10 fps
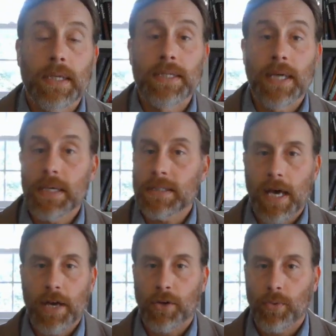does
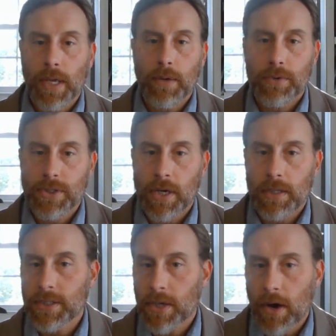not agree with John
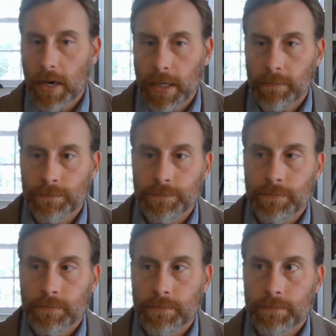Ciardi.
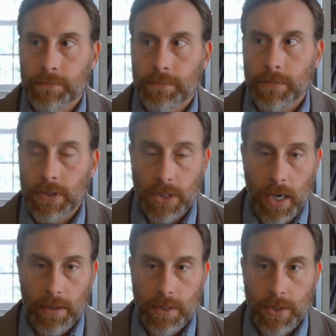
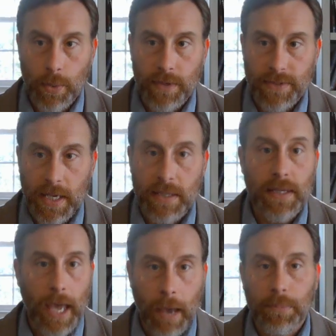Jonathan Swift says
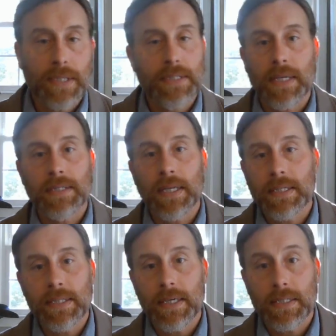happiness doesn't
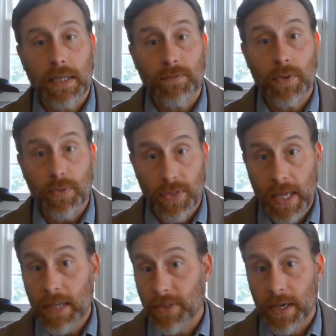exist. If you
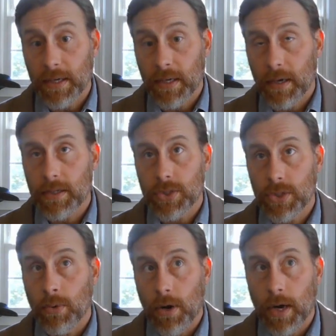think that it does,
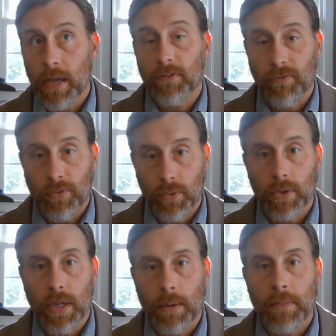you are a
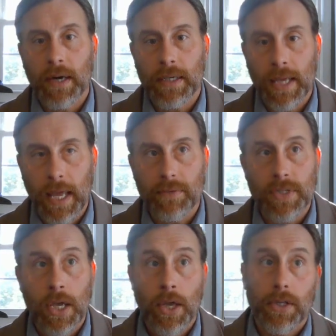fool among
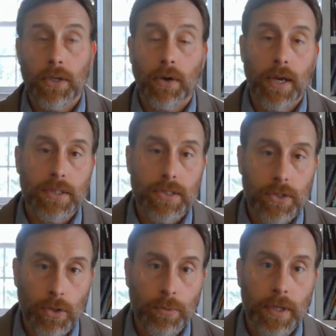knaves. You are a
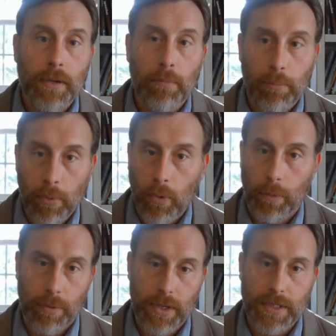stupid, poor
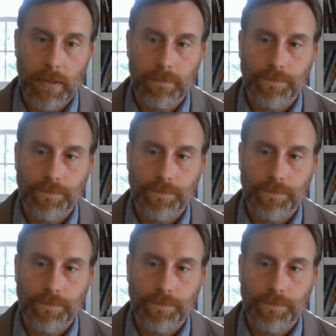person.